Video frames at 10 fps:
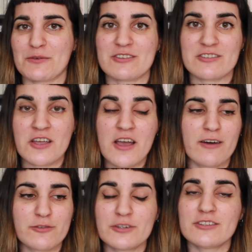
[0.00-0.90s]
which
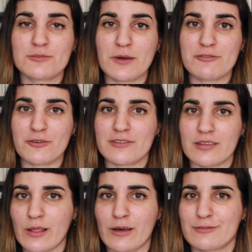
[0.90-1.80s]
of course is my
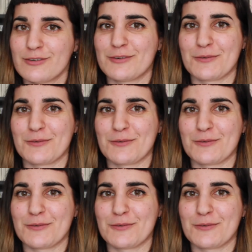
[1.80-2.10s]
first love